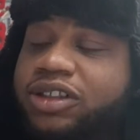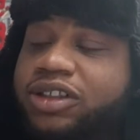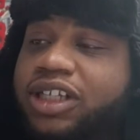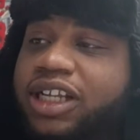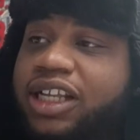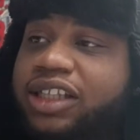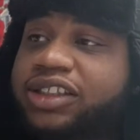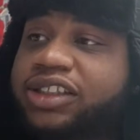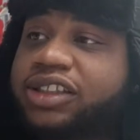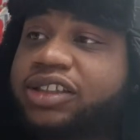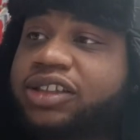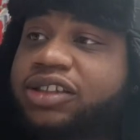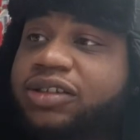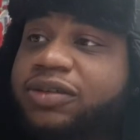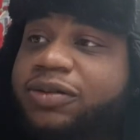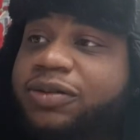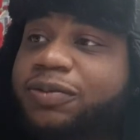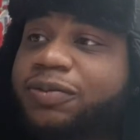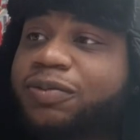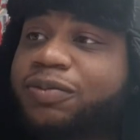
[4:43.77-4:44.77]
Auntie
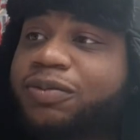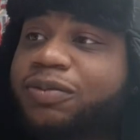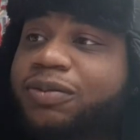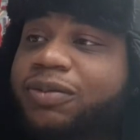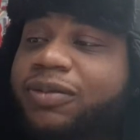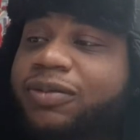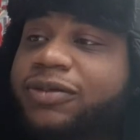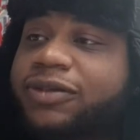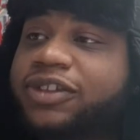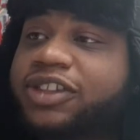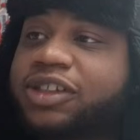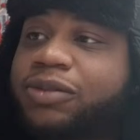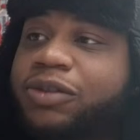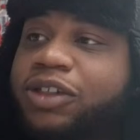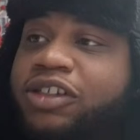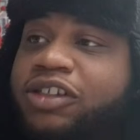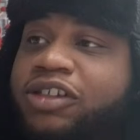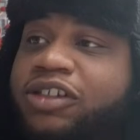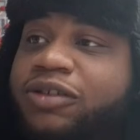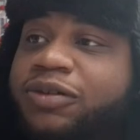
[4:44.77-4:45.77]
some
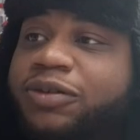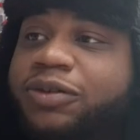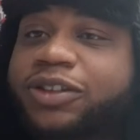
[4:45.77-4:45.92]
love.